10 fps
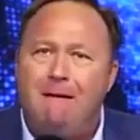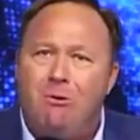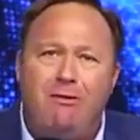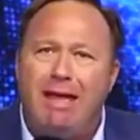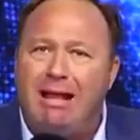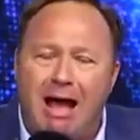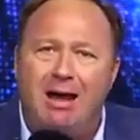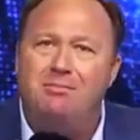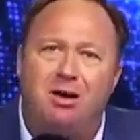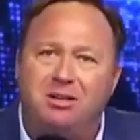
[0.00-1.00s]
When they got
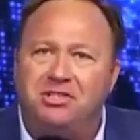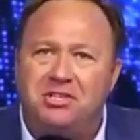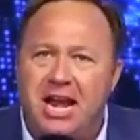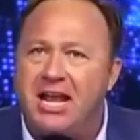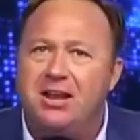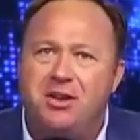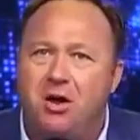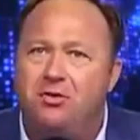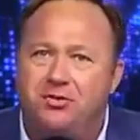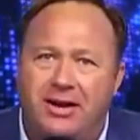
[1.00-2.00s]
them on stinking
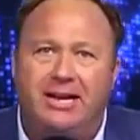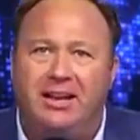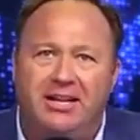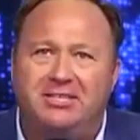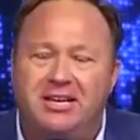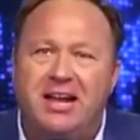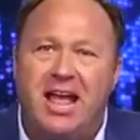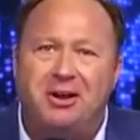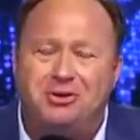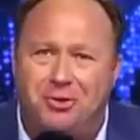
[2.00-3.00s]
don't treat list
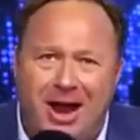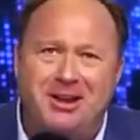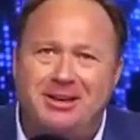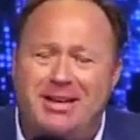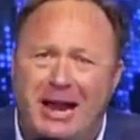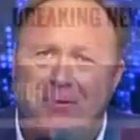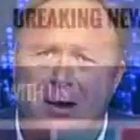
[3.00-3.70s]
and are training to take them